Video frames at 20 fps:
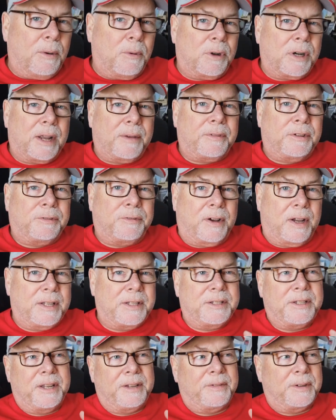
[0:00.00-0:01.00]
I won't have the
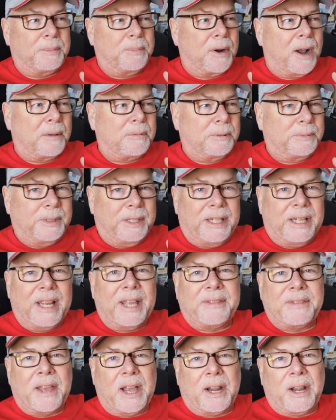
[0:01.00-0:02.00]
funds even probably to
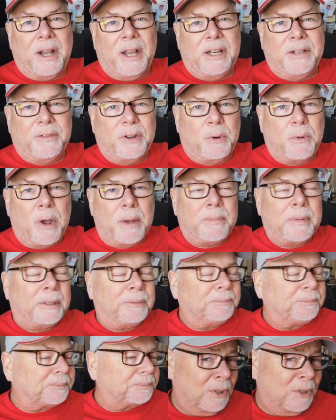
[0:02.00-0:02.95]
get that kind of equipment.